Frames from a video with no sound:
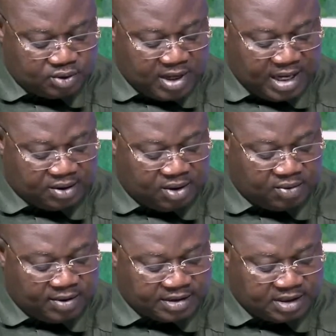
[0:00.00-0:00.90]
to an
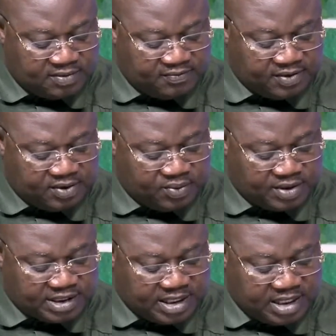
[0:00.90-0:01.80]
original video
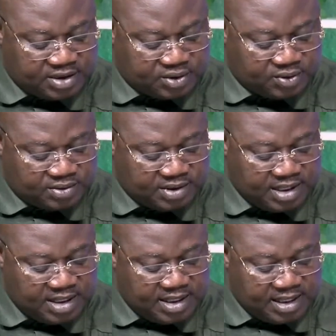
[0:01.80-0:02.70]
which clearly shows
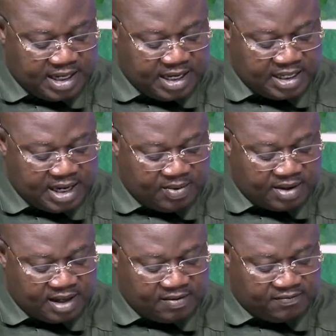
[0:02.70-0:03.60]
the earlier
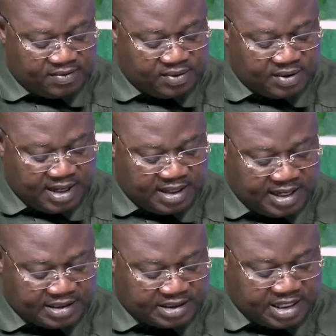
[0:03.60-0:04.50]
one I viewed and
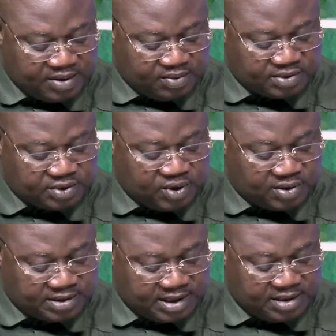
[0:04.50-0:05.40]
I shared was
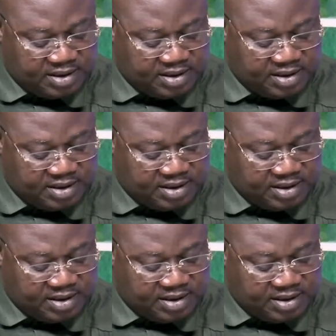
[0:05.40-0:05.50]
doctored.